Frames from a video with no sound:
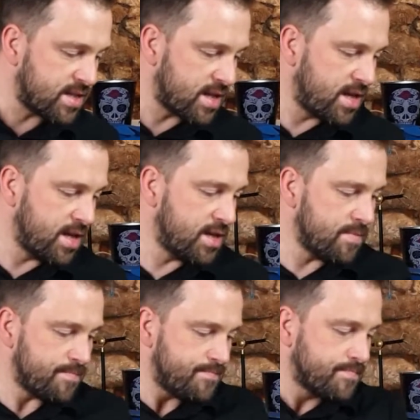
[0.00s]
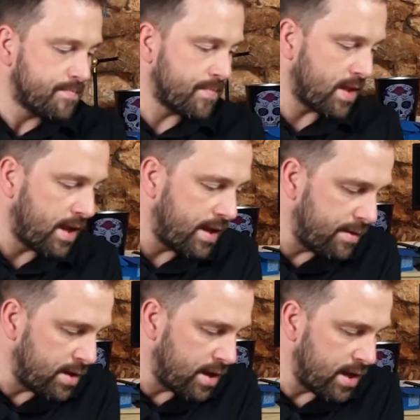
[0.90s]
Here,
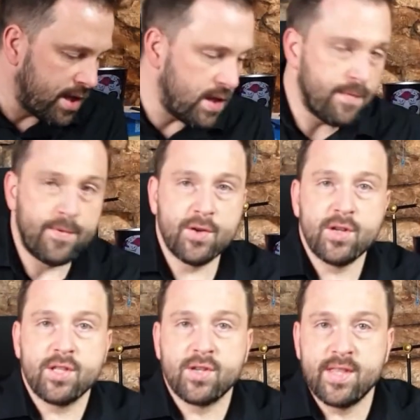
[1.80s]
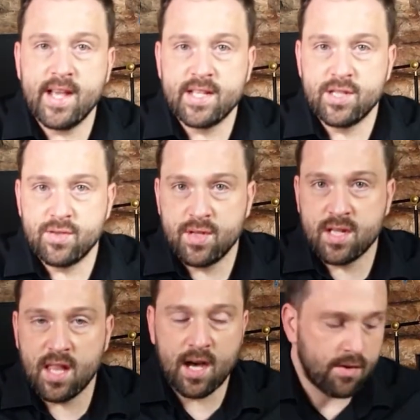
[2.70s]
if you're not connected to the
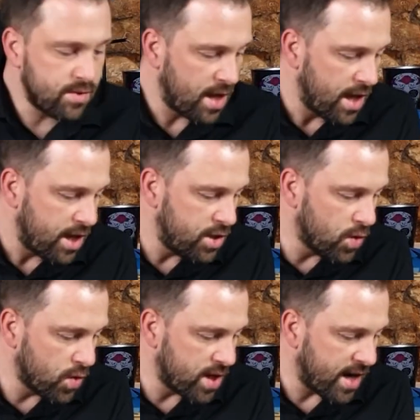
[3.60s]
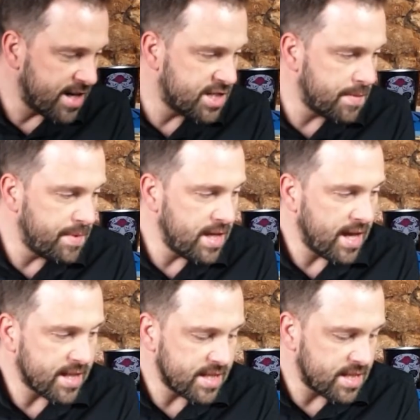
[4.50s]
cloud, your
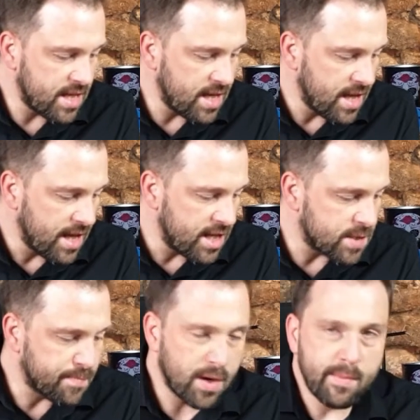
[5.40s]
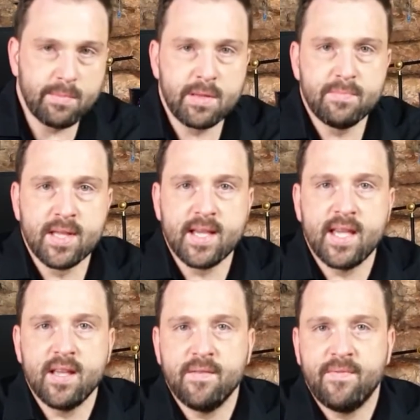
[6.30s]
RGB LED is probably
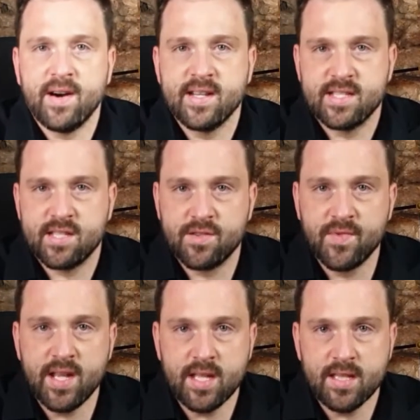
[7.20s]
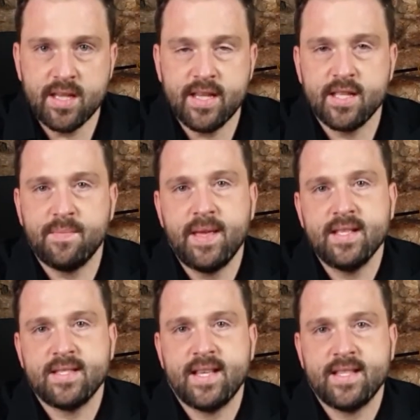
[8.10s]
blinking fast green. It
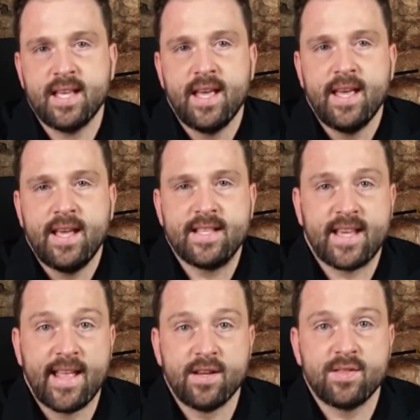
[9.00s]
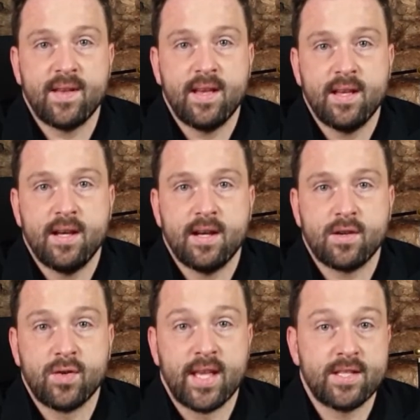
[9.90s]
means that it cannot
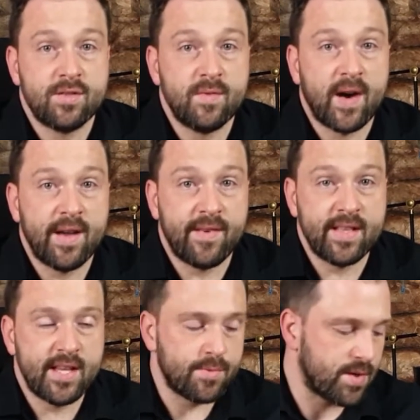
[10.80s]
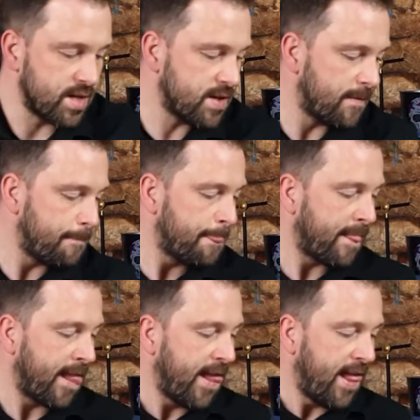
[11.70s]
connect to the Wi-Fi network.
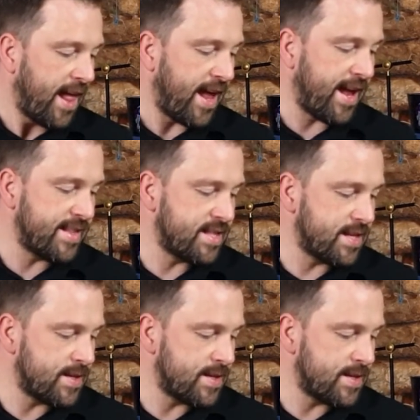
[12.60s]
And